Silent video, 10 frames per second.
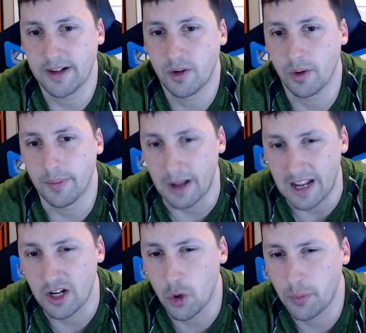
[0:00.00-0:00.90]
to
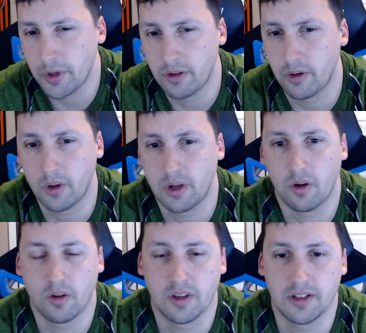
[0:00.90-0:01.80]
remain open during
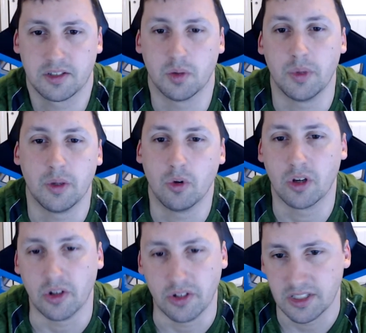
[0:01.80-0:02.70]
all this so people
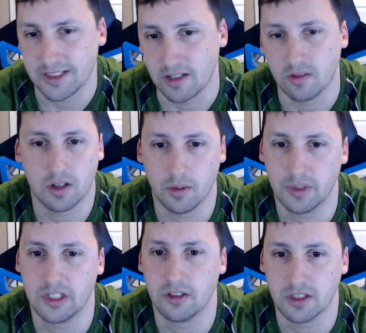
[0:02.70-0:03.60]
could still come
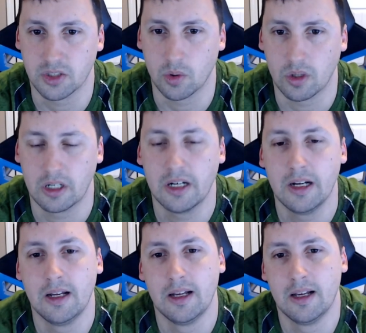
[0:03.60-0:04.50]
into the store.
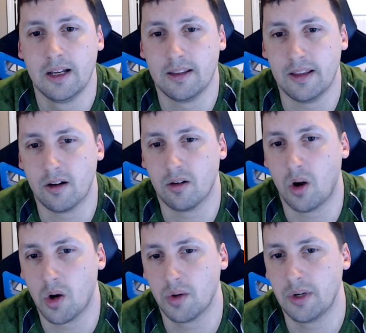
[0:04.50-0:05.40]
They're
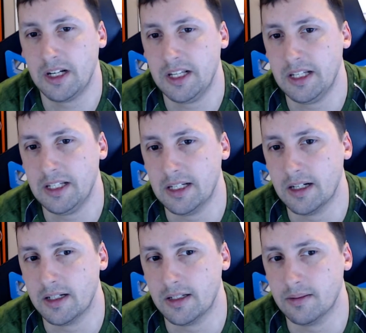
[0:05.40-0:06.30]
already
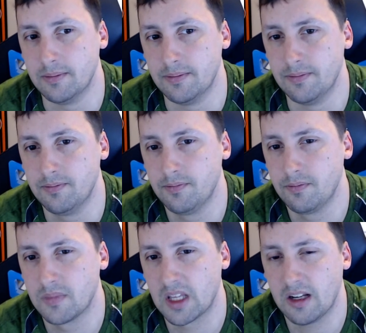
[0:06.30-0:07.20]
um,
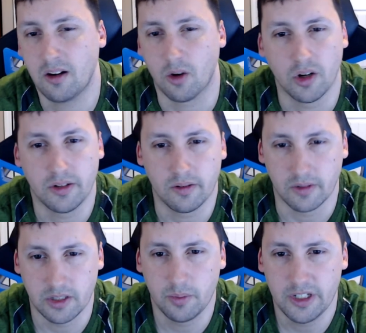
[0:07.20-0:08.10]
kind of hurting a
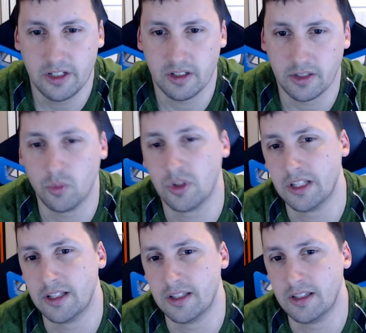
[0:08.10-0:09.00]
little bit. And
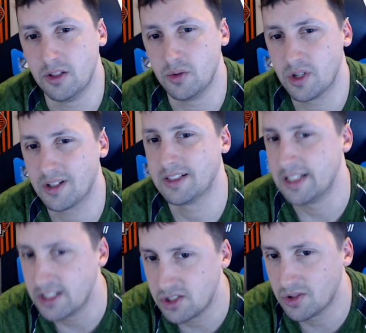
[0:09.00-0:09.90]
when you talk
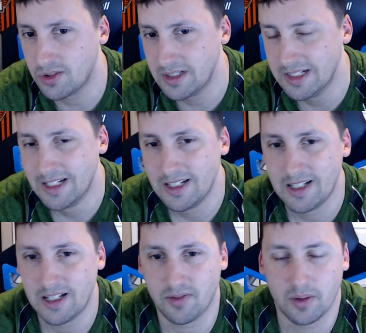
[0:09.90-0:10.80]
digital,
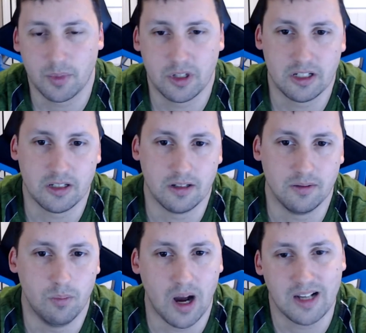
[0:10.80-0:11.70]
if I'm going to
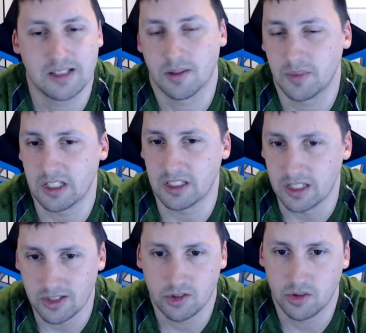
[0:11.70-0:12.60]
buy something
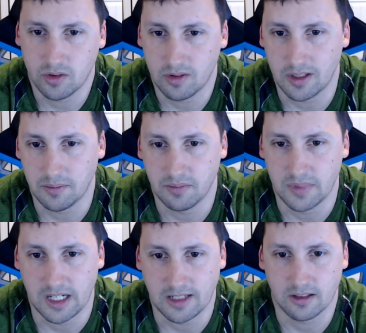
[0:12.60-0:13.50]
digital, I'm
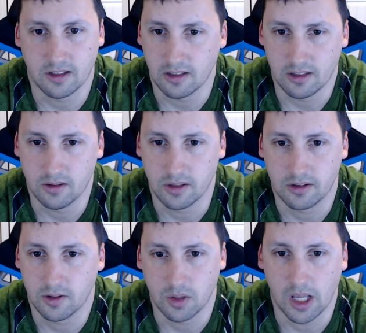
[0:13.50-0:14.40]
not going to do it
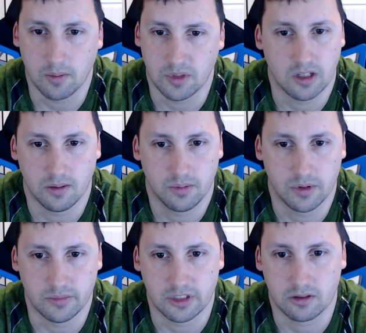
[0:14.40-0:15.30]
through GameStop. I'm
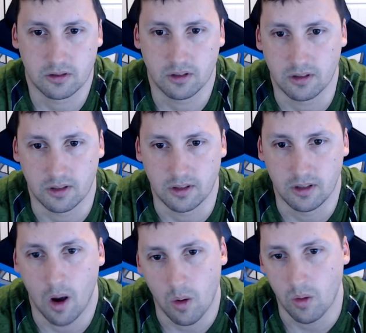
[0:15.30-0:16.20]
just going to
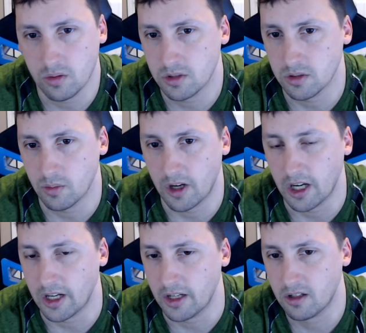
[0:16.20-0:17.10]
go to my
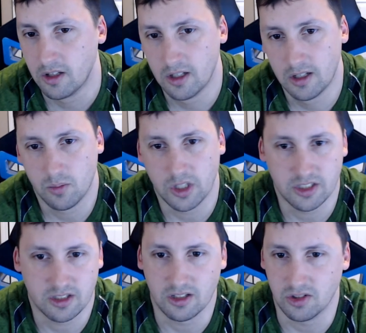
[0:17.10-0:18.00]

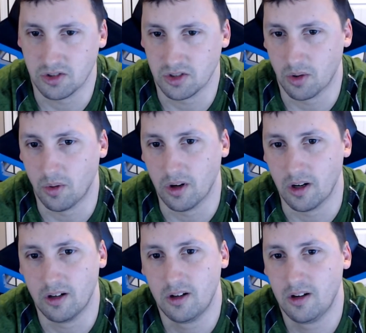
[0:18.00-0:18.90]
PlayStation store,
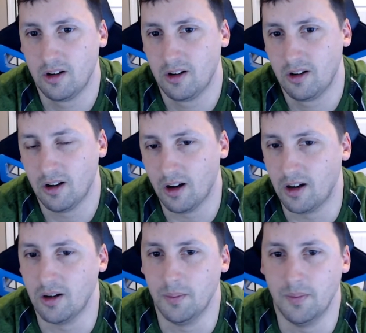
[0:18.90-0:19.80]

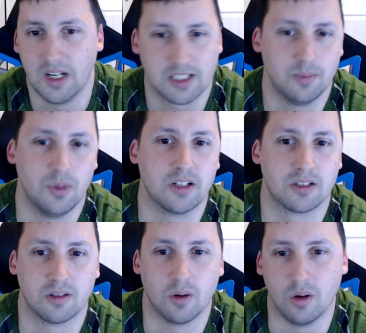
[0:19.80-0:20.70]
um, Xbox
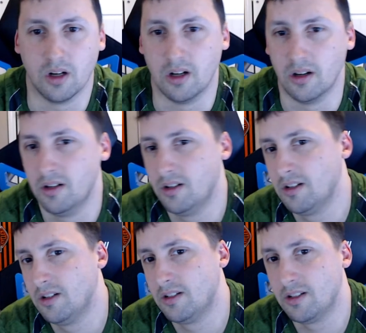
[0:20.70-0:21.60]
store,
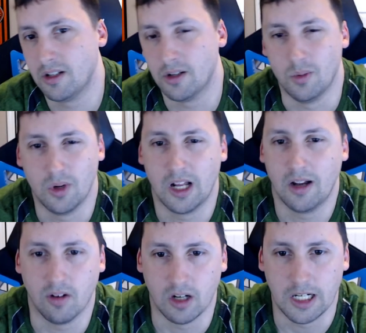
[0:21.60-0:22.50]
you know,
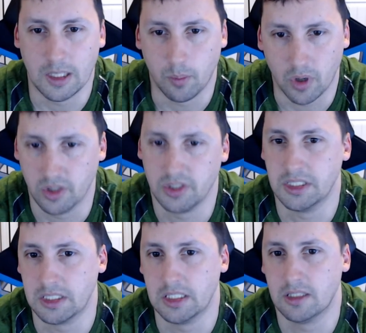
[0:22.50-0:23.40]
whatever, and
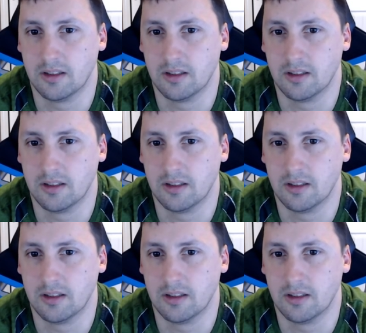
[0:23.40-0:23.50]
purchase it